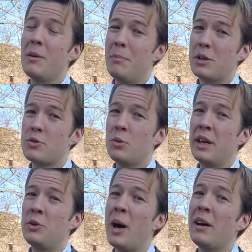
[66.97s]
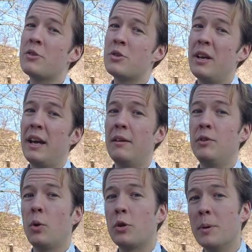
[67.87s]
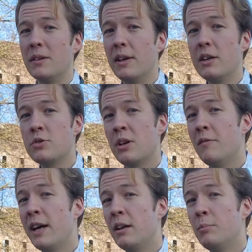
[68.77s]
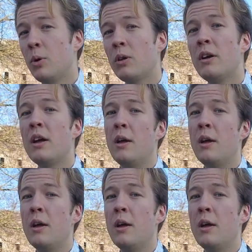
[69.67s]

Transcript: make sure that you actually have documentation available,